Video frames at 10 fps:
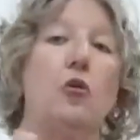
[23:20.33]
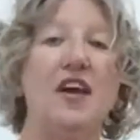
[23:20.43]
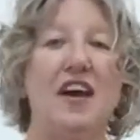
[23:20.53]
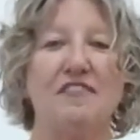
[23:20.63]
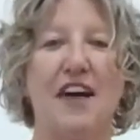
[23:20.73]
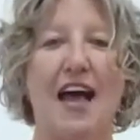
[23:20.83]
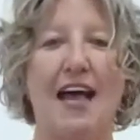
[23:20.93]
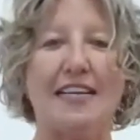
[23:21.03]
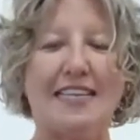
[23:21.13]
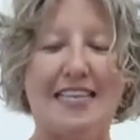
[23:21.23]
We have
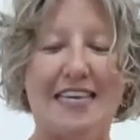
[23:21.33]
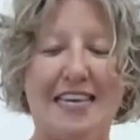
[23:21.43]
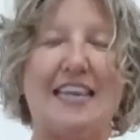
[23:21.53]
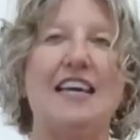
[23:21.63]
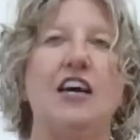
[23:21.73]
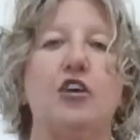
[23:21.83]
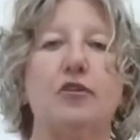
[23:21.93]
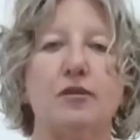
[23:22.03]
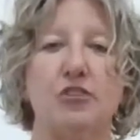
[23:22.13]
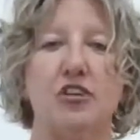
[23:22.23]
got the
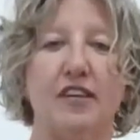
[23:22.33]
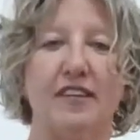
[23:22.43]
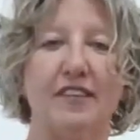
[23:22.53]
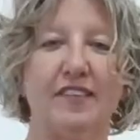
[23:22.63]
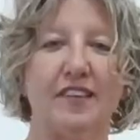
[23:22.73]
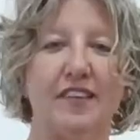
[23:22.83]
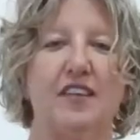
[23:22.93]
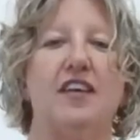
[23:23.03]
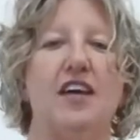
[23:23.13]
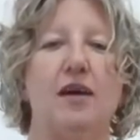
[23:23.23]
cream cheese
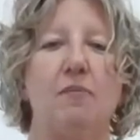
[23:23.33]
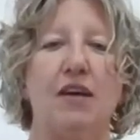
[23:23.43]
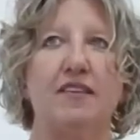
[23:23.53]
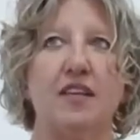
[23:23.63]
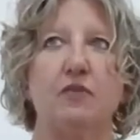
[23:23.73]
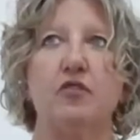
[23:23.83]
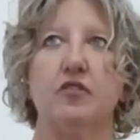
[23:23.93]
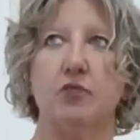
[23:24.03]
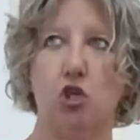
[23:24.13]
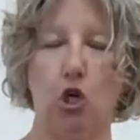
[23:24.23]
mixed in with
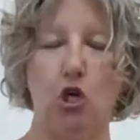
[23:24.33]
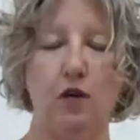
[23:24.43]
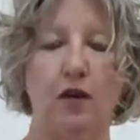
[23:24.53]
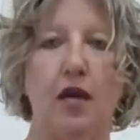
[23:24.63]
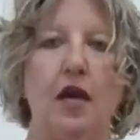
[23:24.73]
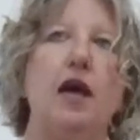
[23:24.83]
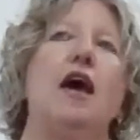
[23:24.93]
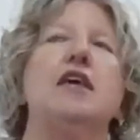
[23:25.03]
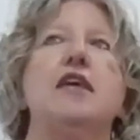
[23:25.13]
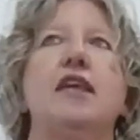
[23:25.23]
some sugar,
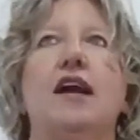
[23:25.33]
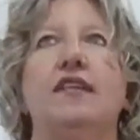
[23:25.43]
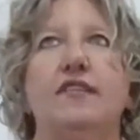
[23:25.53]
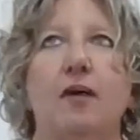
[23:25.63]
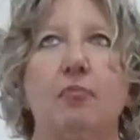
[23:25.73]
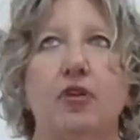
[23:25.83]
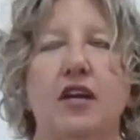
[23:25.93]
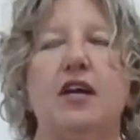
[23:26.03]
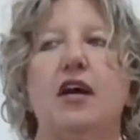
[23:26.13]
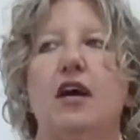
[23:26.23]
and then that is separate.
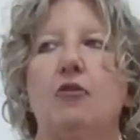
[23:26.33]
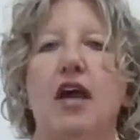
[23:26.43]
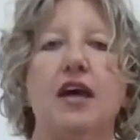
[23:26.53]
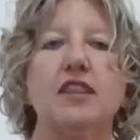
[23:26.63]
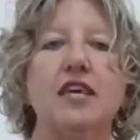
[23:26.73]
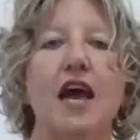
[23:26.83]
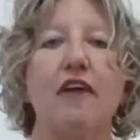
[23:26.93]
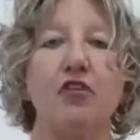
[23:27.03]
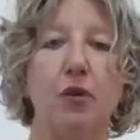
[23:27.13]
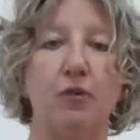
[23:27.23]
We had the
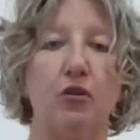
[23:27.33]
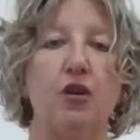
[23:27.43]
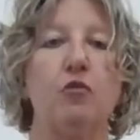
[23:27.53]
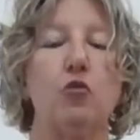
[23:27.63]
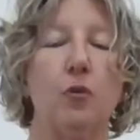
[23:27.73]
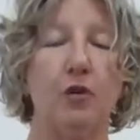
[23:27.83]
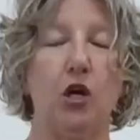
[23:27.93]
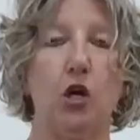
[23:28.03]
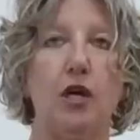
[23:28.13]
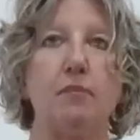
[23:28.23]
heavy whipping cream or whipping
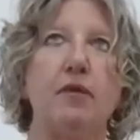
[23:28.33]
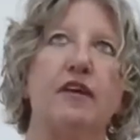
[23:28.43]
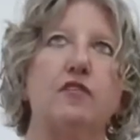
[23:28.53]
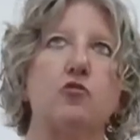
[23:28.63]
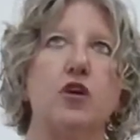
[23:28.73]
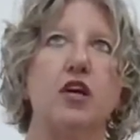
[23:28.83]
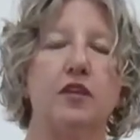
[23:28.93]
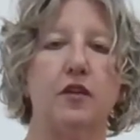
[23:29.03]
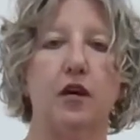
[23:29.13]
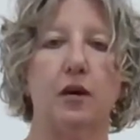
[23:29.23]
cream mixed
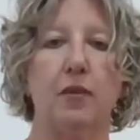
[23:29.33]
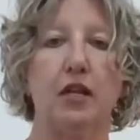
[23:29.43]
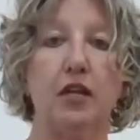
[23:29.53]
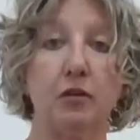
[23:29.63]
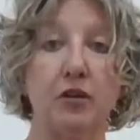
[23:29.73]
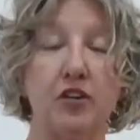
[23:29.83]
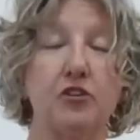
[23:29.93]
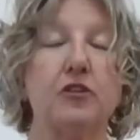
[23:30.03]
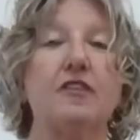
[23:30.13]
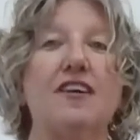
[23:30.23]
with um, a little bit of
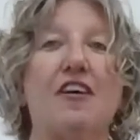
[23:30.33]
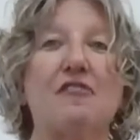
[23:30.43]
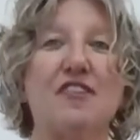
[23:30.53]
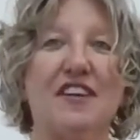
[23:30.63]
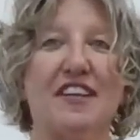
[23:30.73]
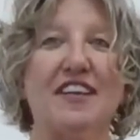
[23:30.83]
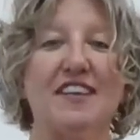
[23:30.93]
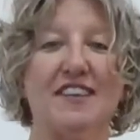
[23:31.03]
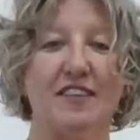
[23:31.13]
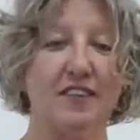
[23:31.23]
sugar and our vanilla.
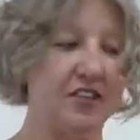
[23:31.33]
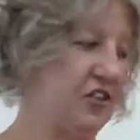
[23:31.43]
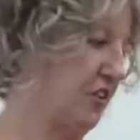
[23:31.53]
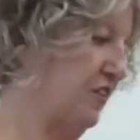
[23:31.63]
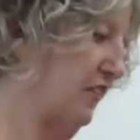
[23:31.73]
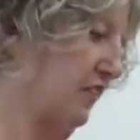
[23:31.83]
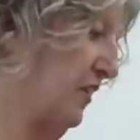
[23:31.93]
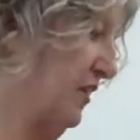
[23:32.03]
Delicious.